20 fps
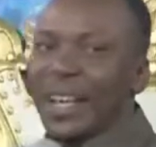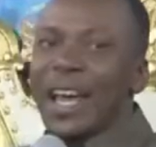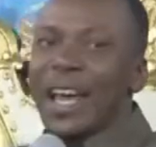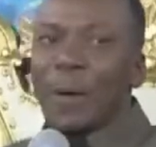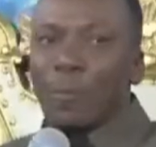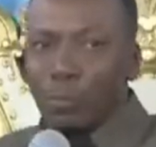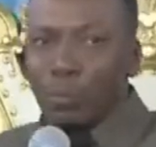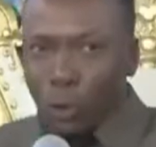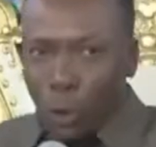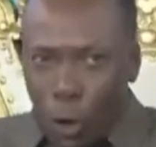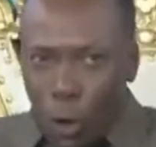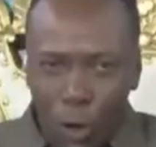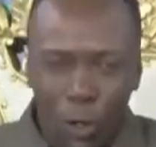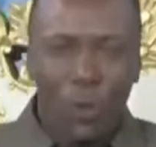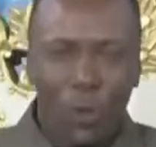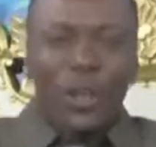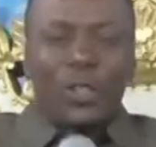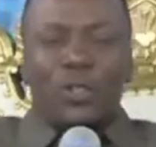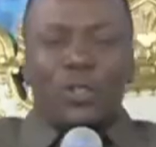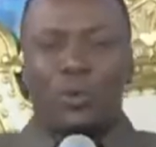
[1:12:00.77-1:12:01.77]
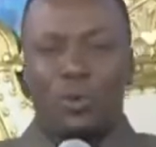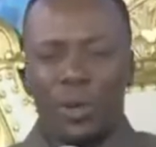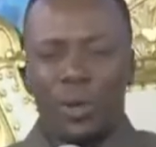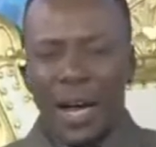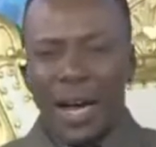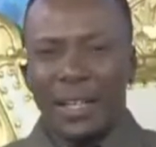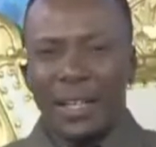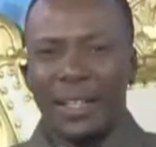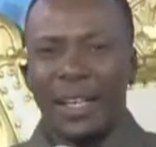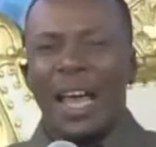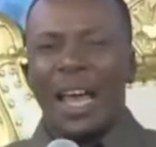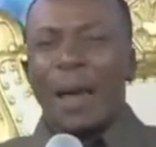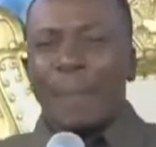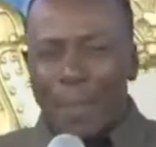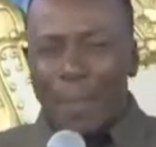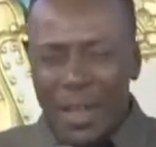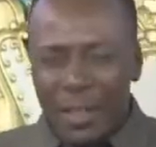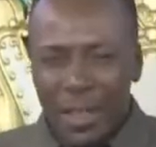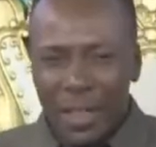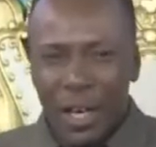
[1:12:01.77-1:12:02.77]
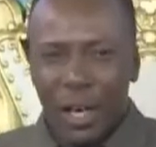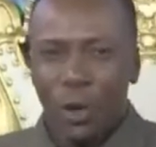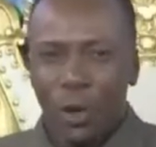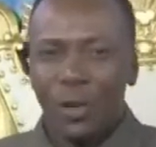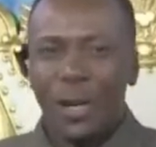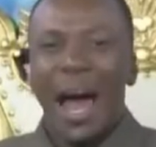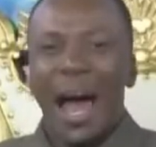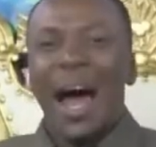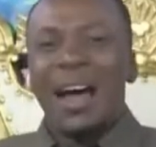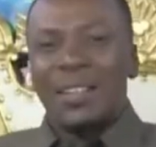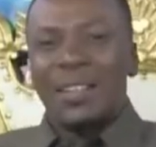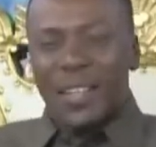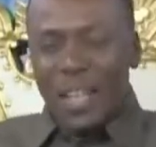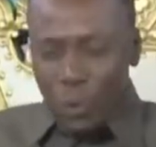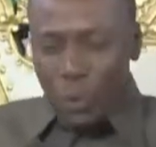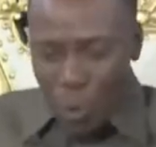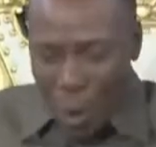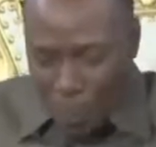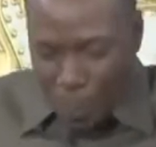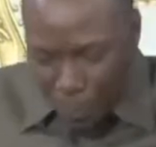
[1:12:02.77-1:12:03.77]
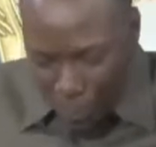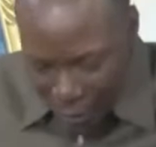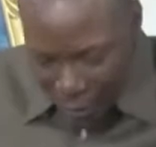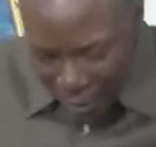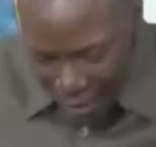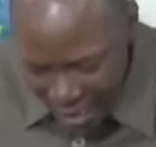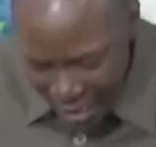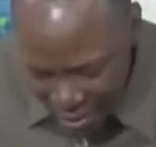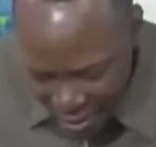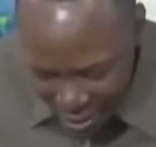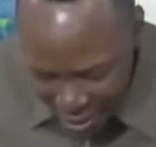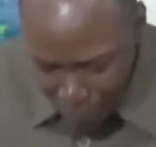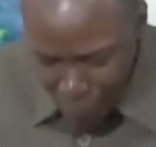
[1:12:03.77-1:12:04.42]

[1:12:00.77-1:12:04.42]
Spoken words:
Mkono wa shukurani. May the Lord answer your prayers